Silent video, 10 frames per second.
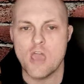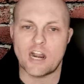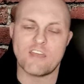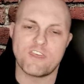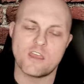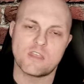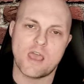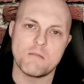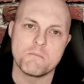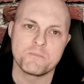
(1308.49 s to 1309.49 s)
And I think
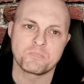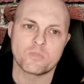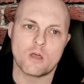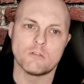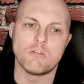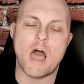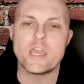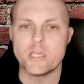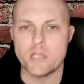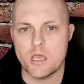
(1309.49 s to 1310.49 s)
that
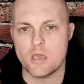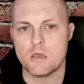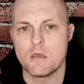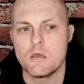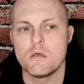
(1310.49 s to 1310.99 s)
likening